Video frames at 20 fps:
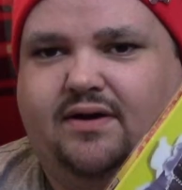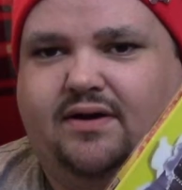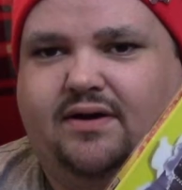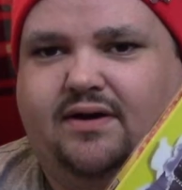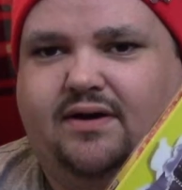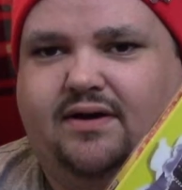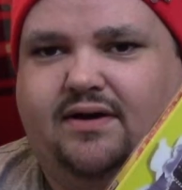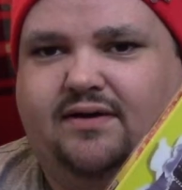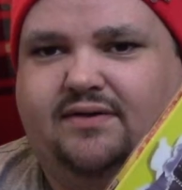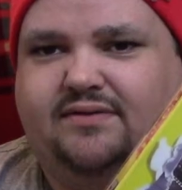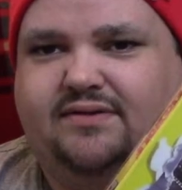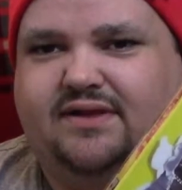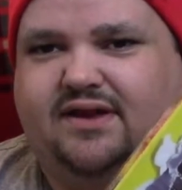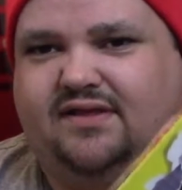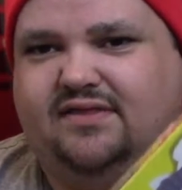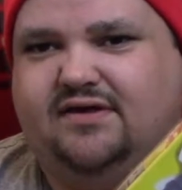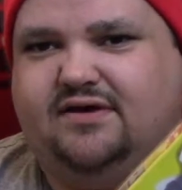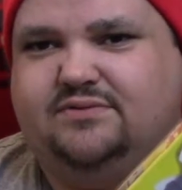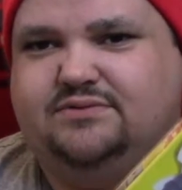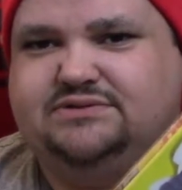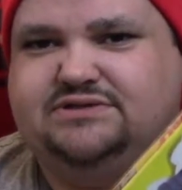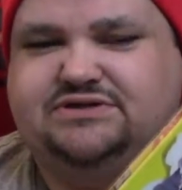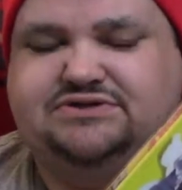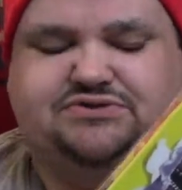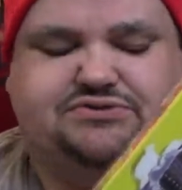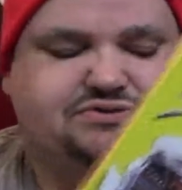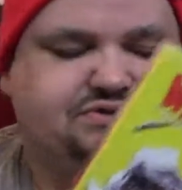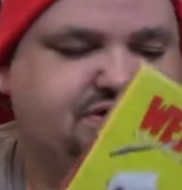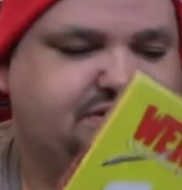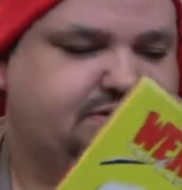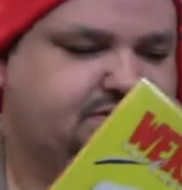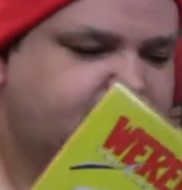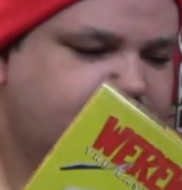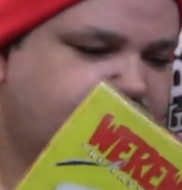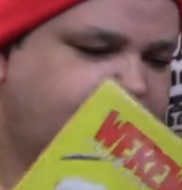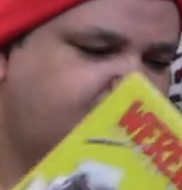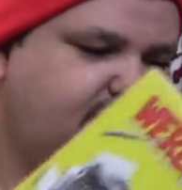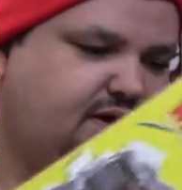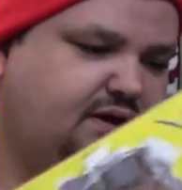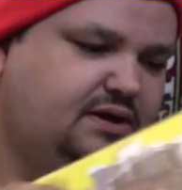that I thought was interesting,
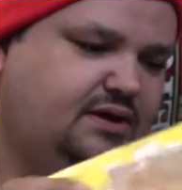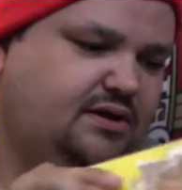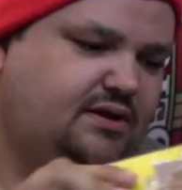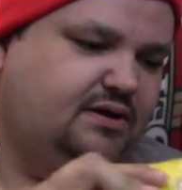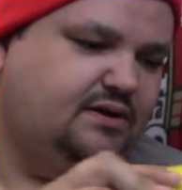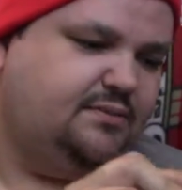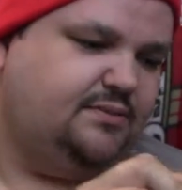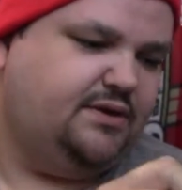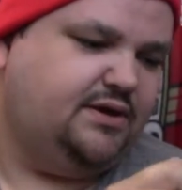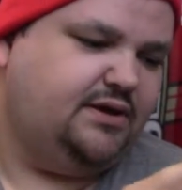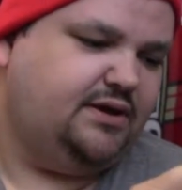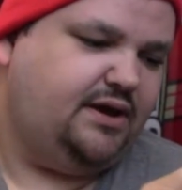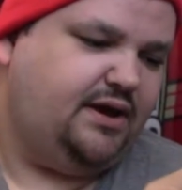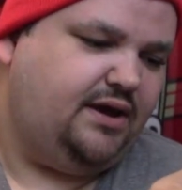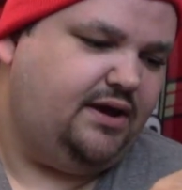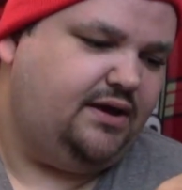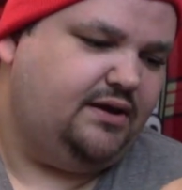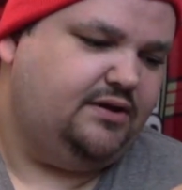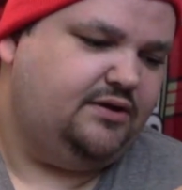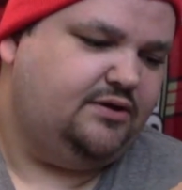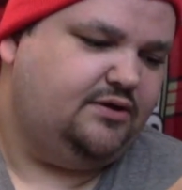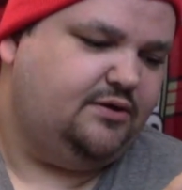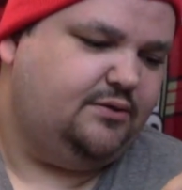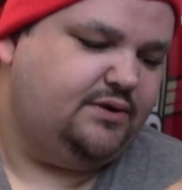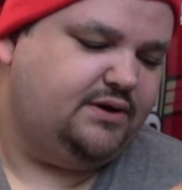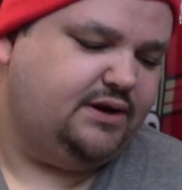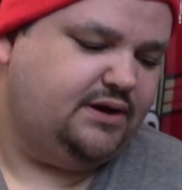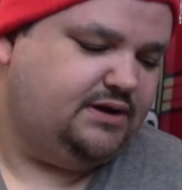and I'm like, hey, you know what?